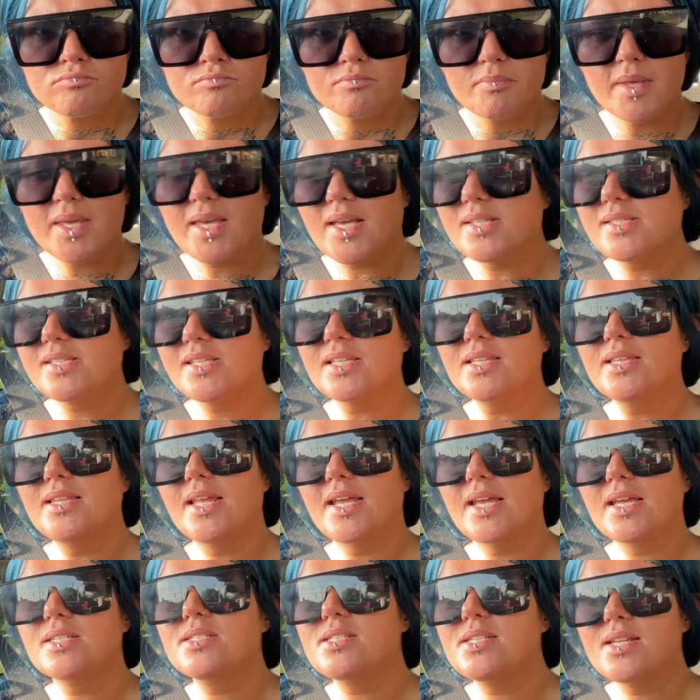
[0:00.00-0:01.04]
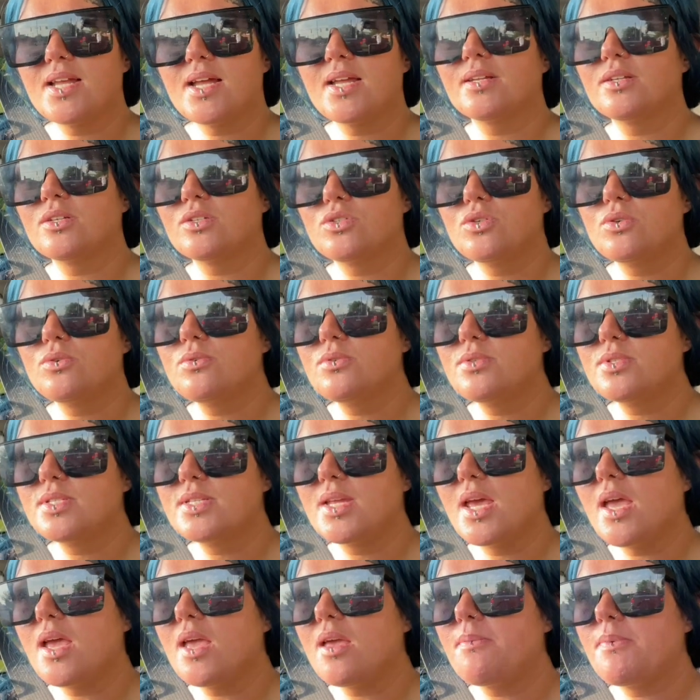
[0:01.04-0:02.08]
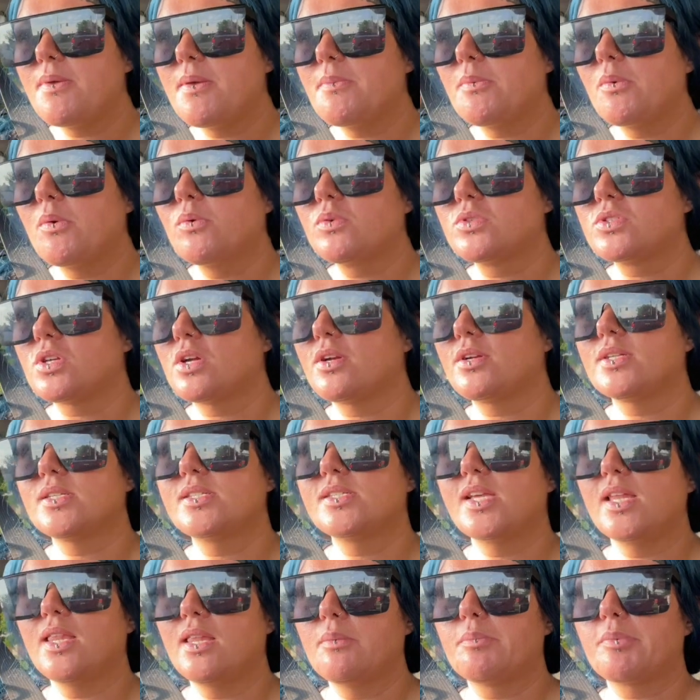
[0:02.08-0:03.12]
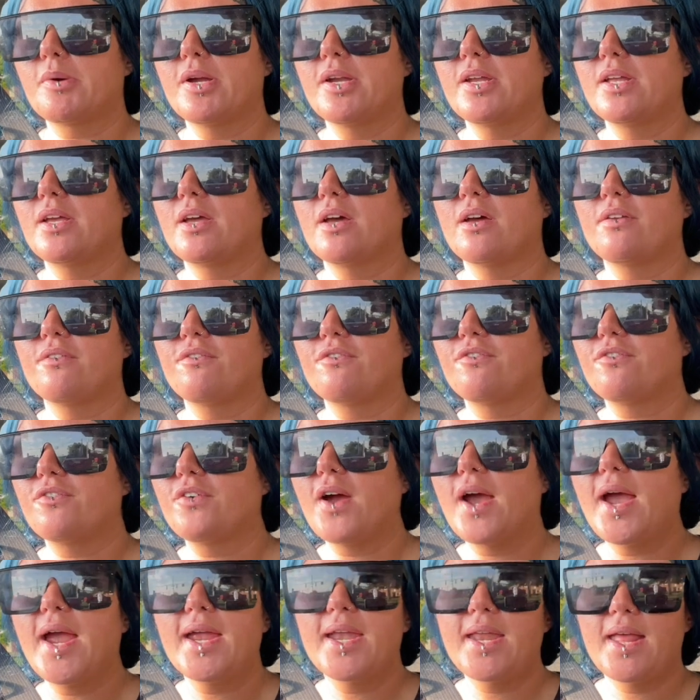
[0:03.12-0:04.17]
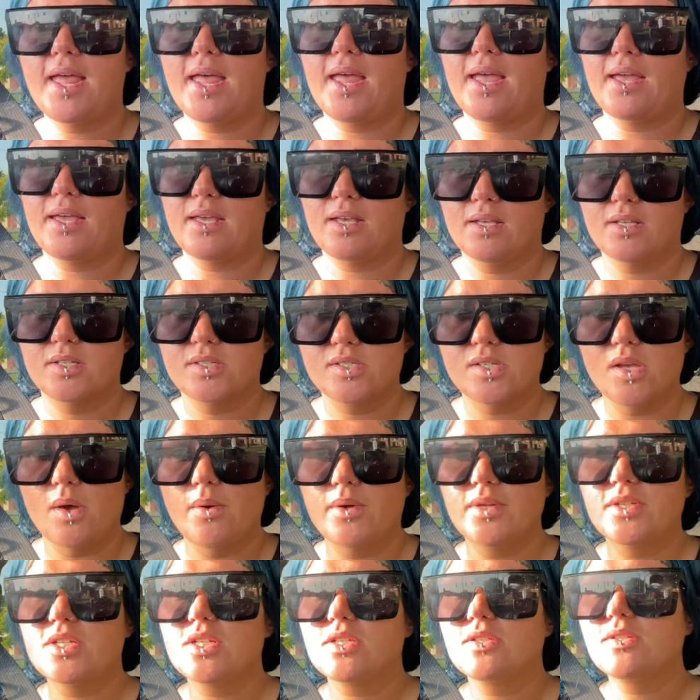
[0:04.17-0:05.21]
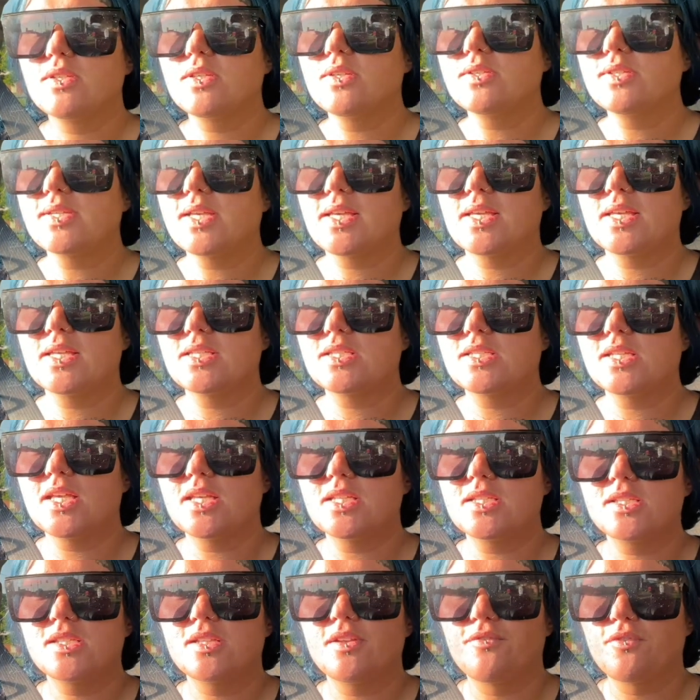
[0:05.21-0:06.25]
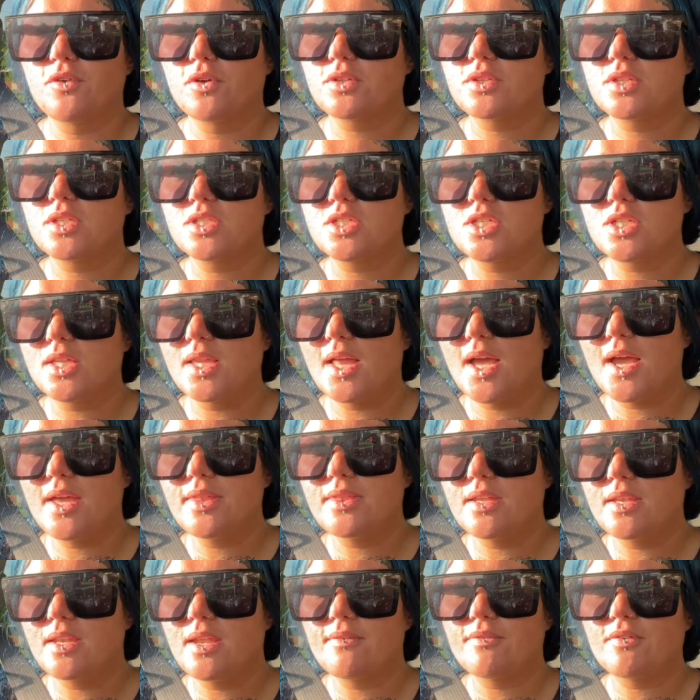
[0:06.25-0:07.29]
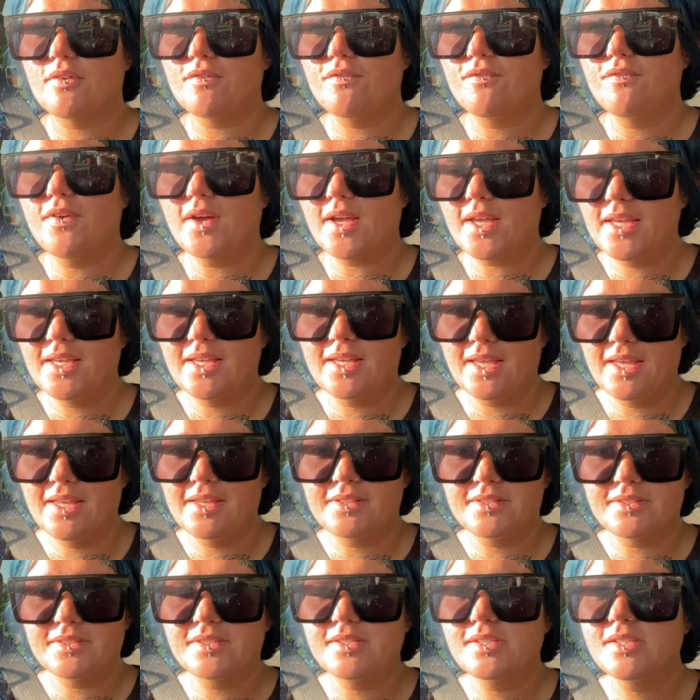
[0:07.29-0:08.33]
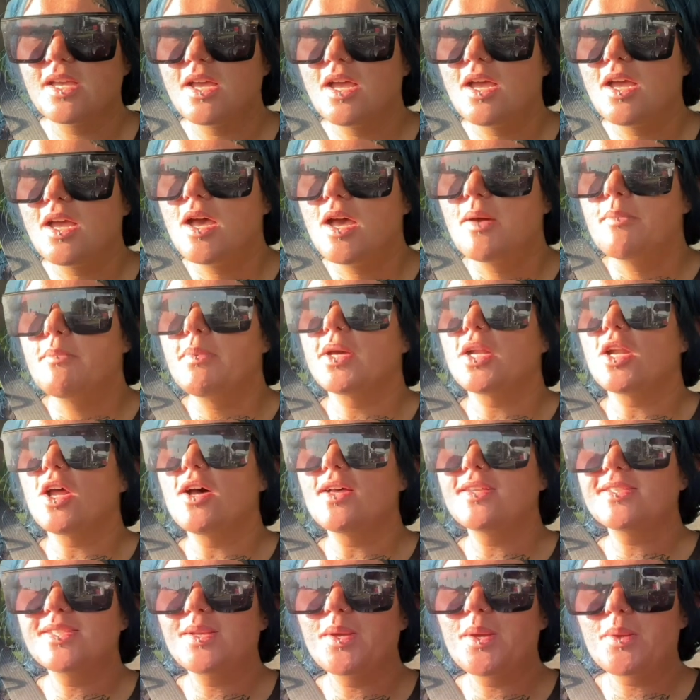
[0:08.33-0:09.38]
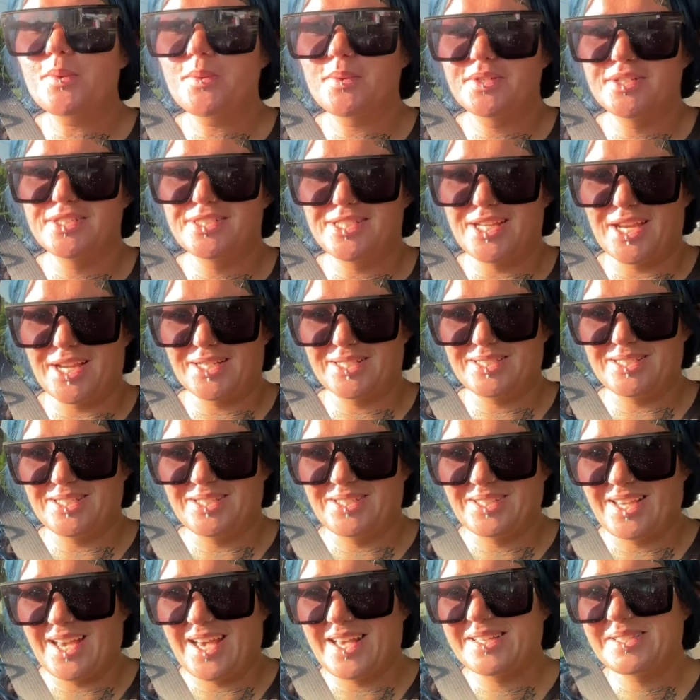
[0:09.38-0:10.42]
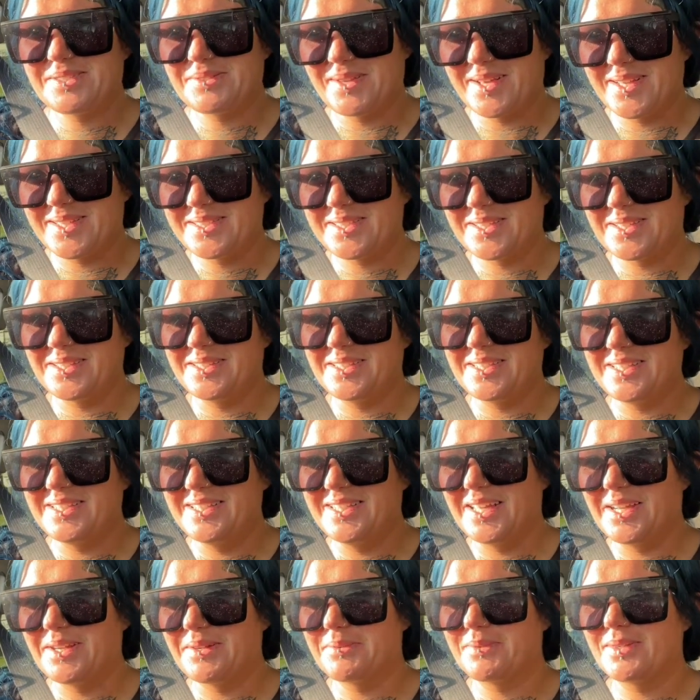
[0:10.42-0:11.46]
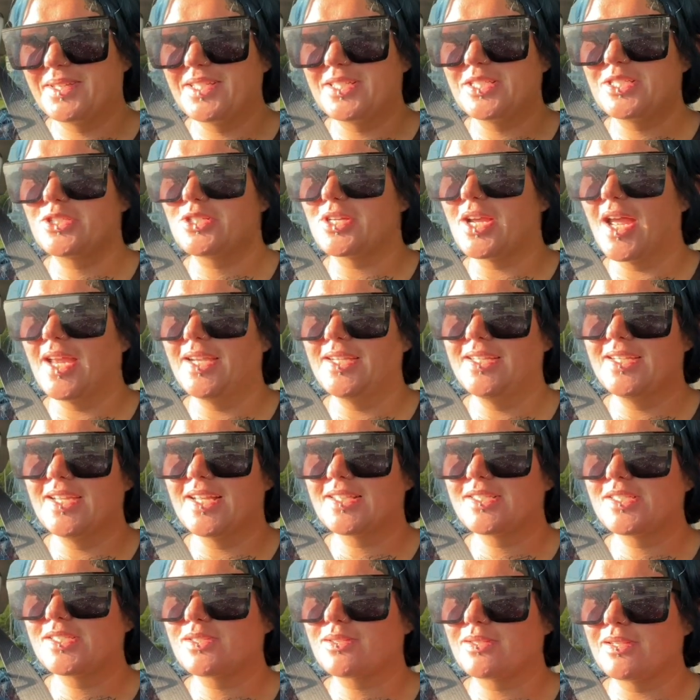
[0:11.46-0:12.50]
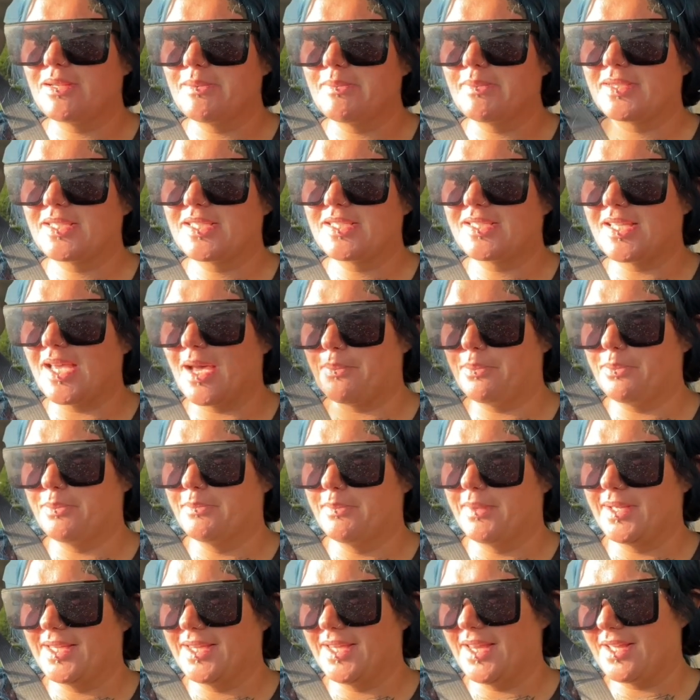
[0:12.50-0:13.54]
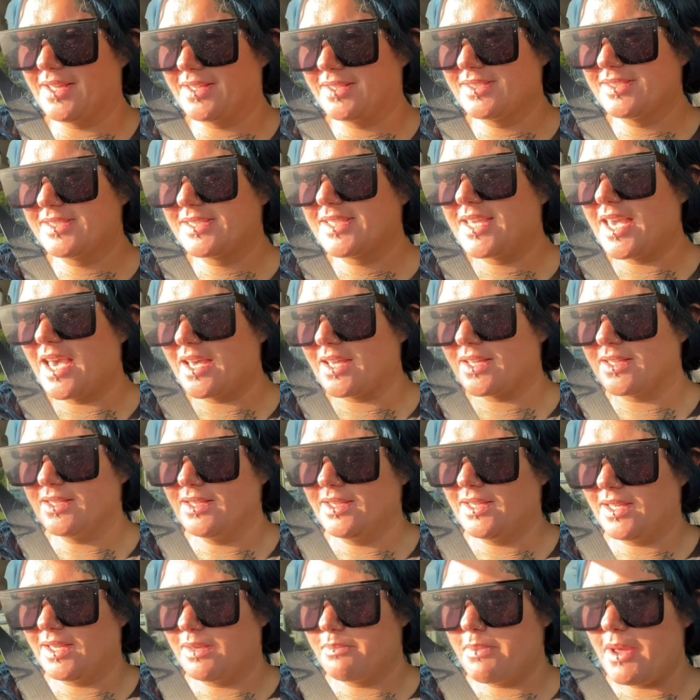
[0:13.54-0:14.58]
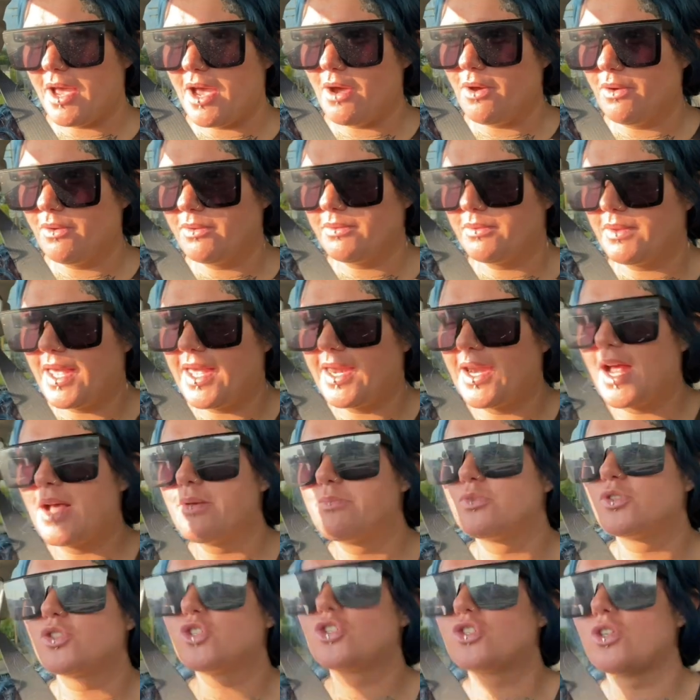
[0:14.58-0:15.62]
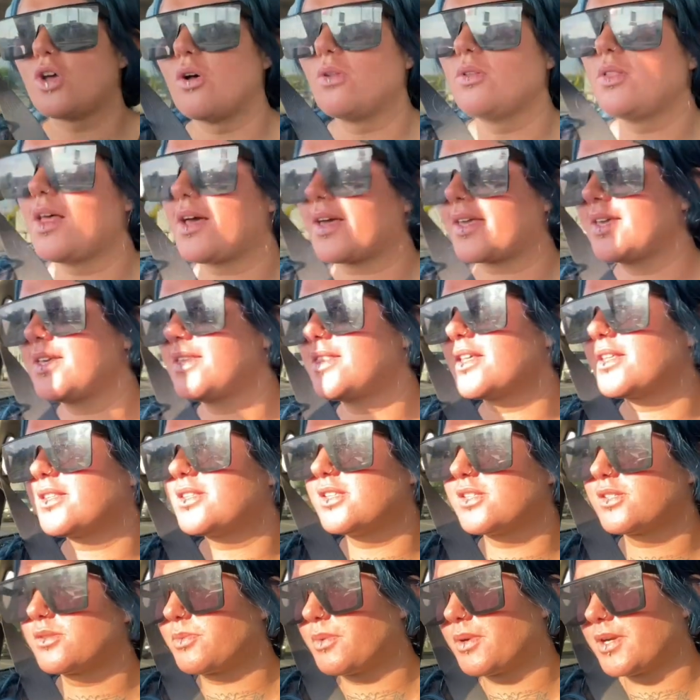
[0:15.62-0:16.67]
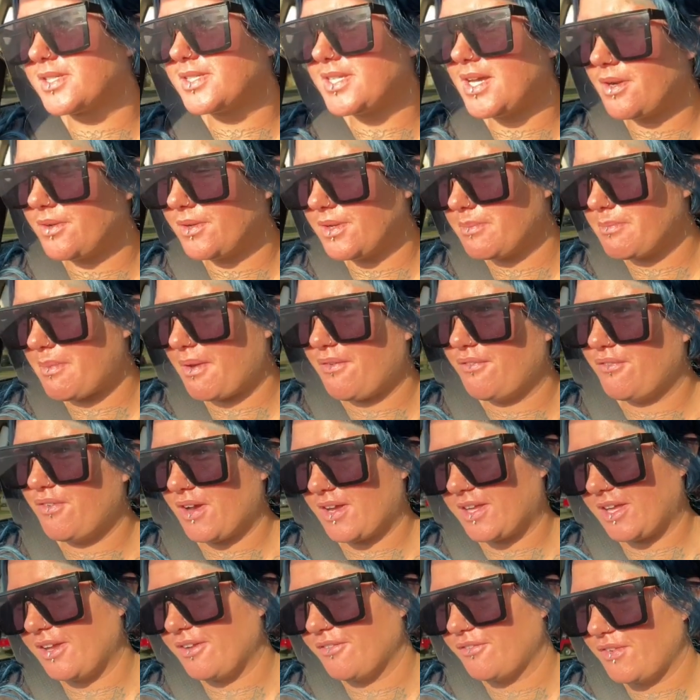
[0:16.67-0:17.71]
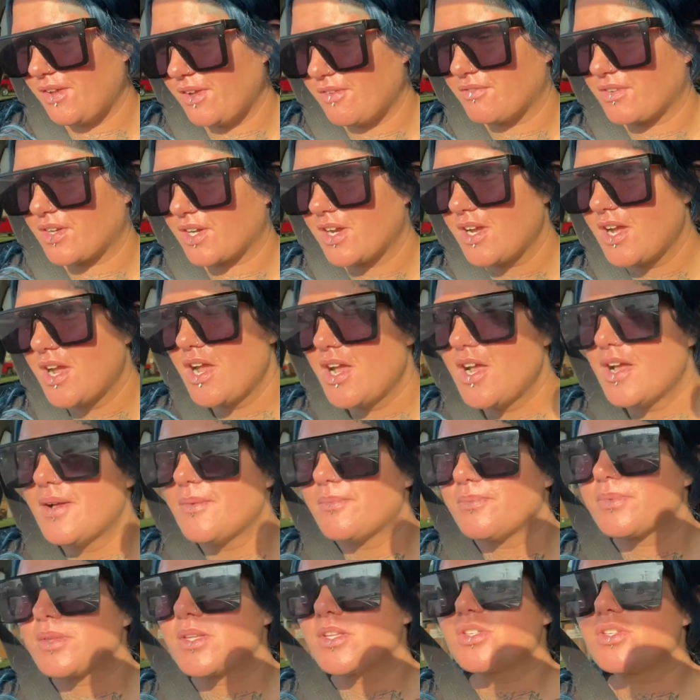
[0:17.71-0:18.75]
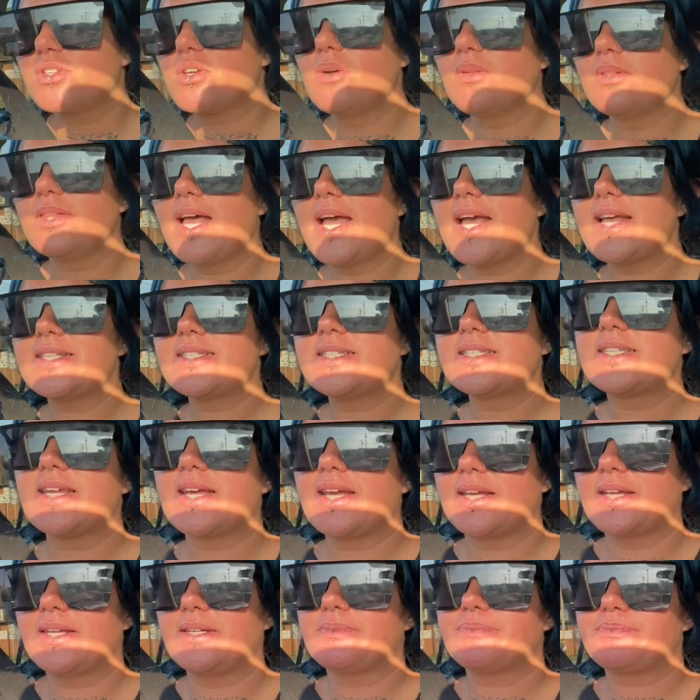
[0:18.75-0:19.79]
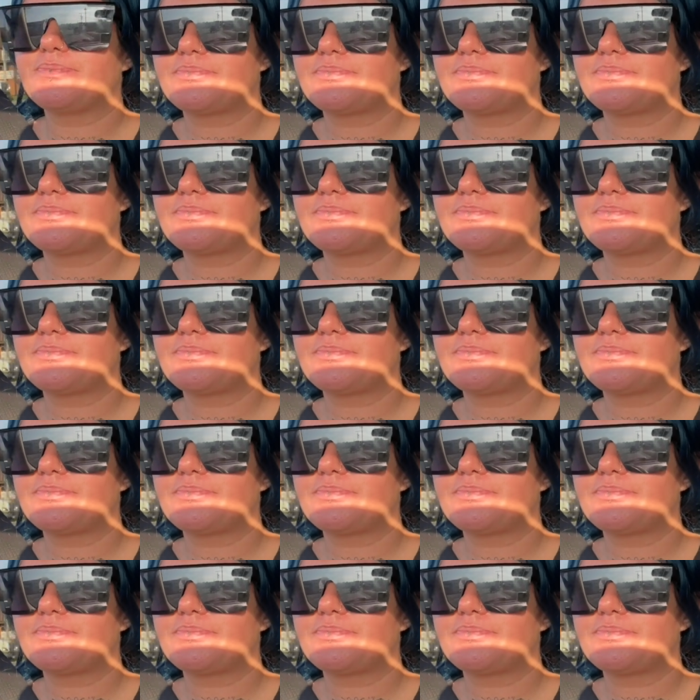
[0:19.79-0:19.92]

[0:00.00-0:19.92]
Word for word: Because it landed on a Tuesday, people started celebrating on Friday. So it just feels like it's it's the 4th of July that never fucking ends. But also, I want to talk to you guys about something that I'm going to try to not scream at the top of my lungs cackling about. And I'm so lucky that this worked out in my fucking favor. So last night,